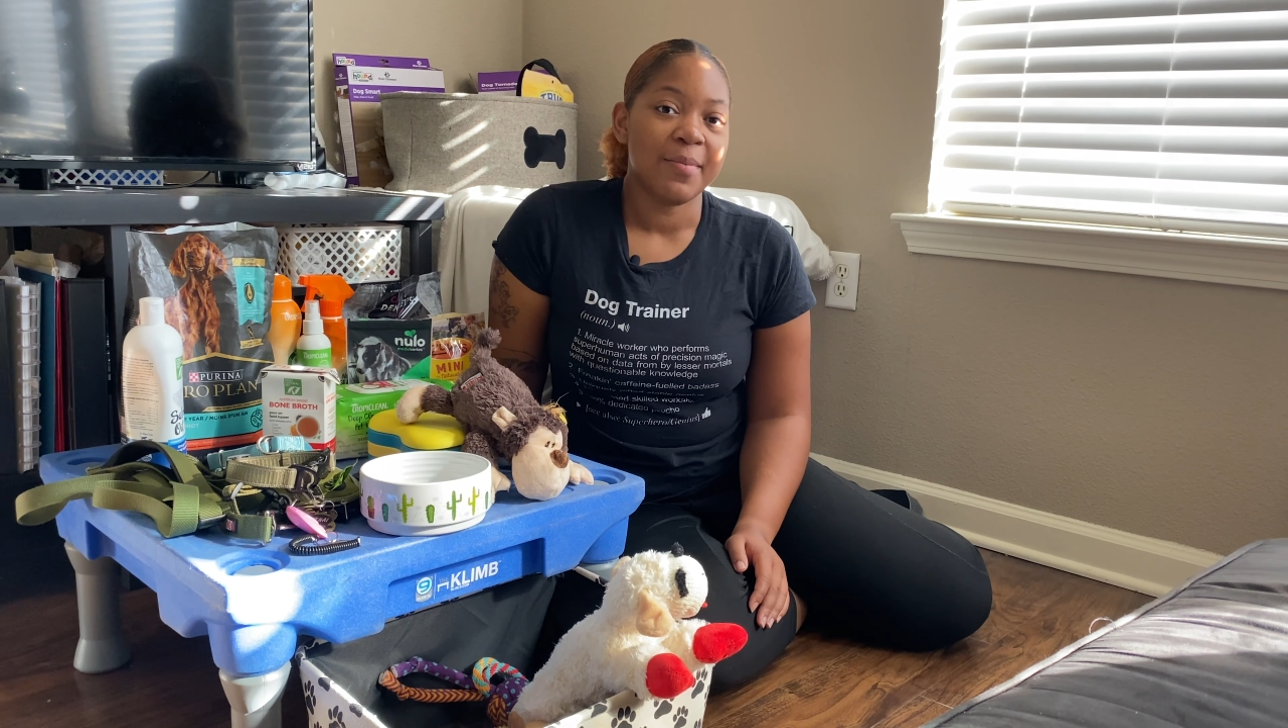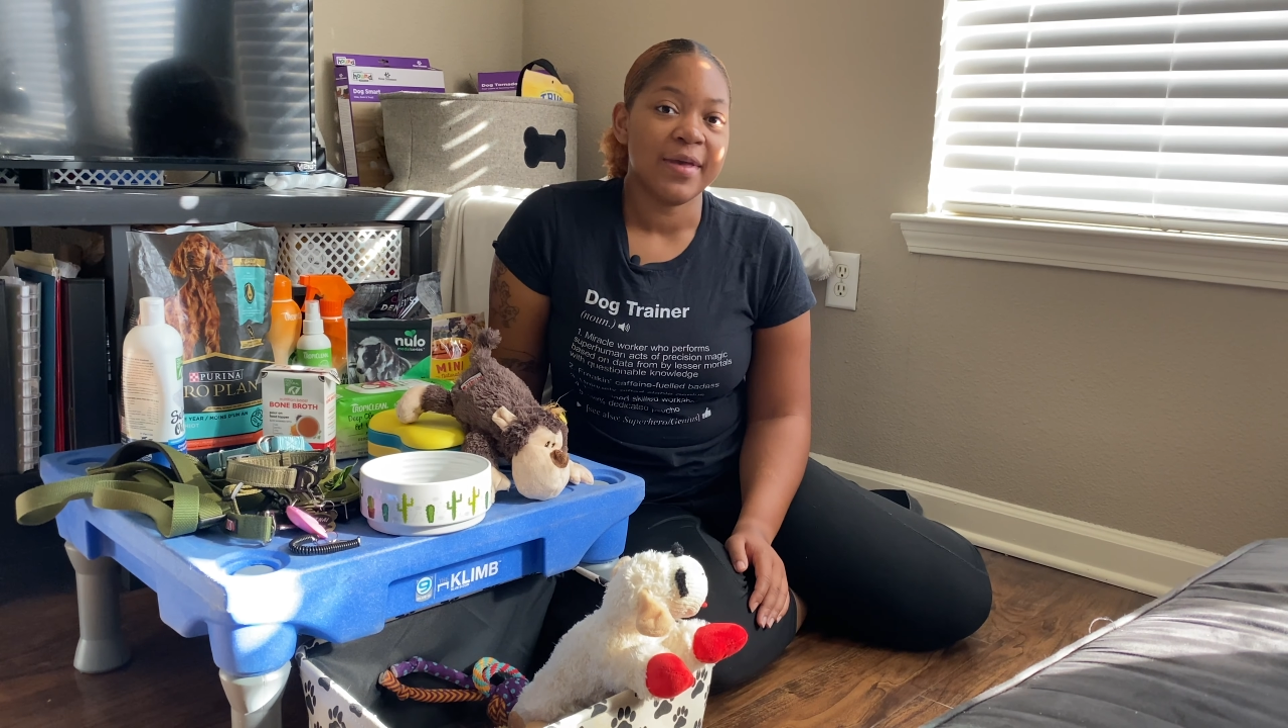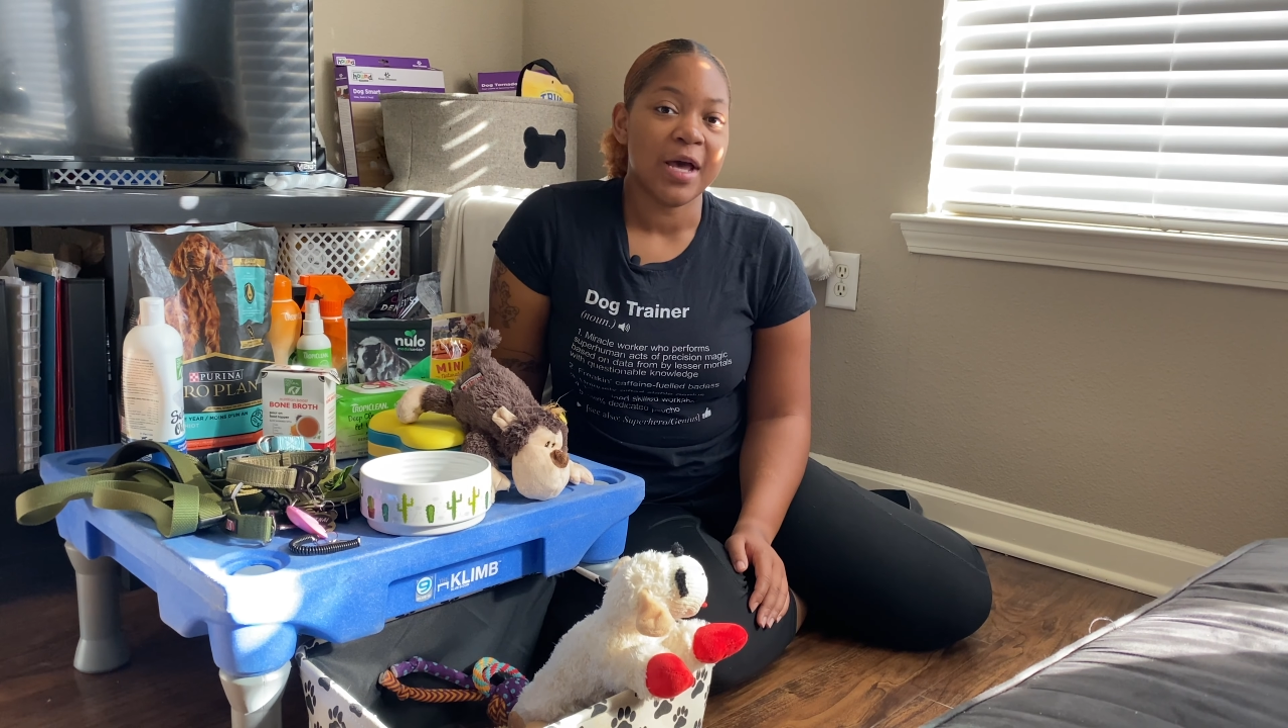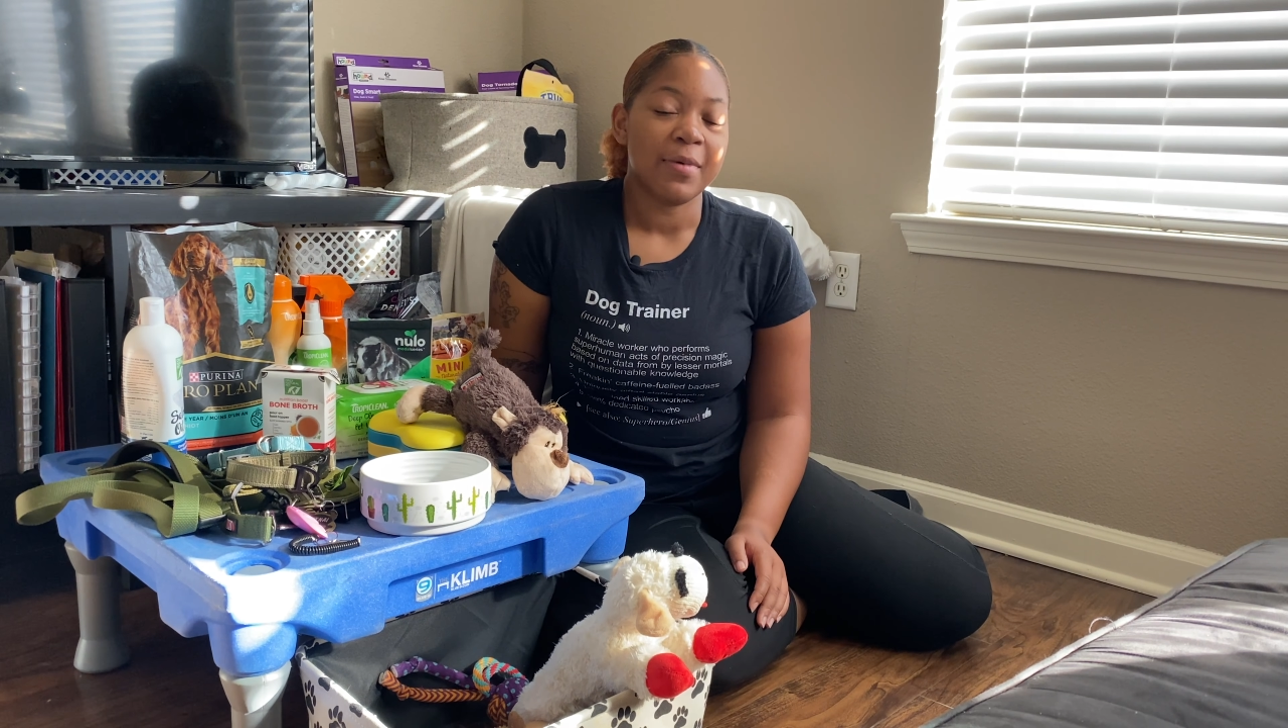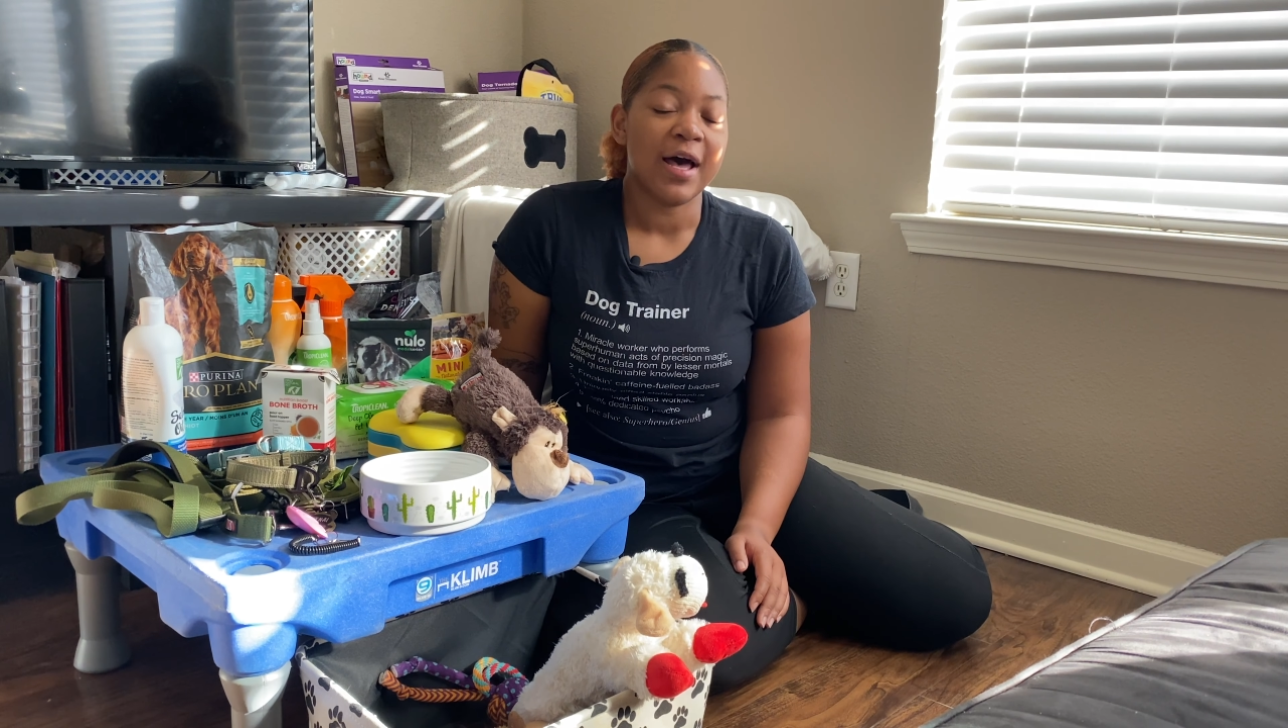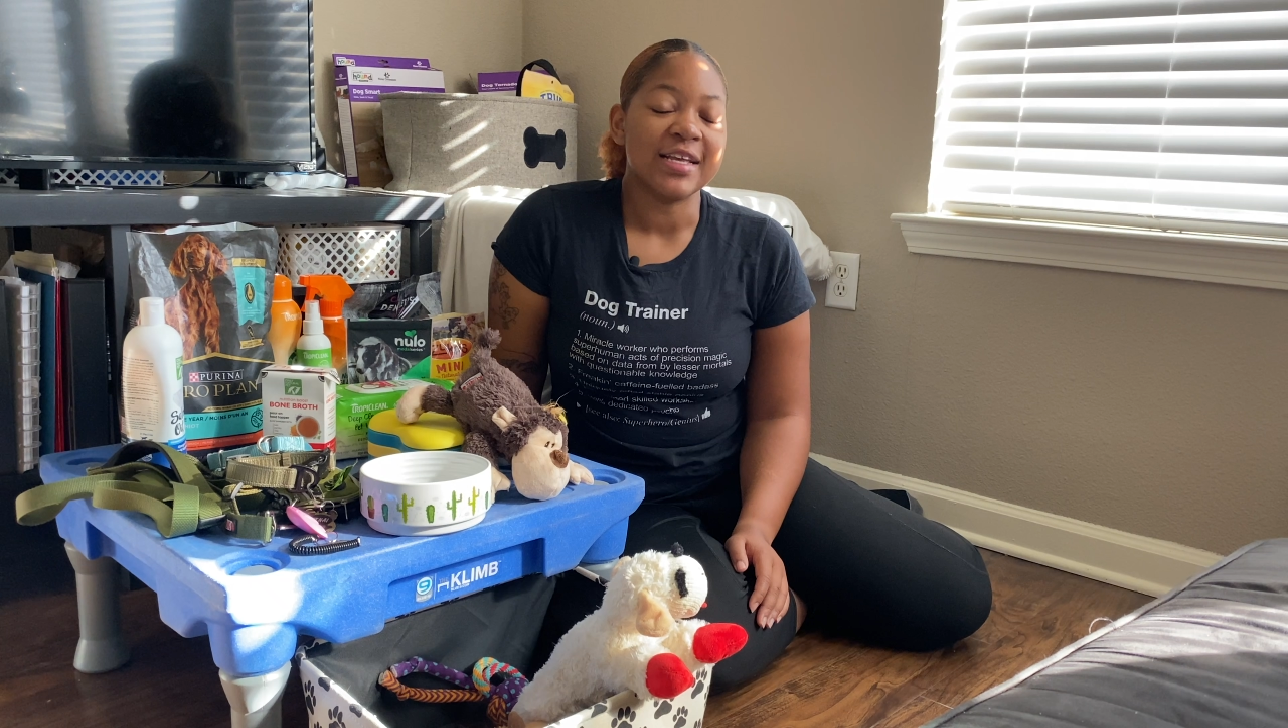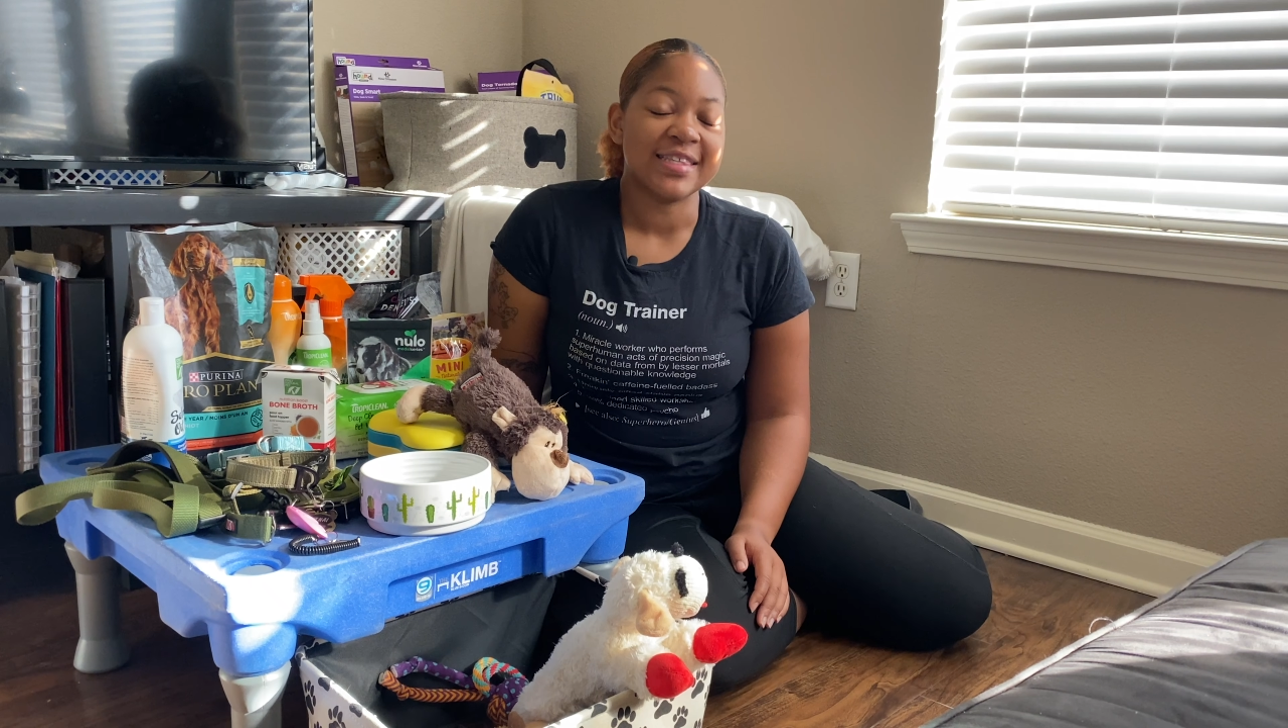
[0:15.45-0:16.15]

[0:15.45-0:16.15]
become a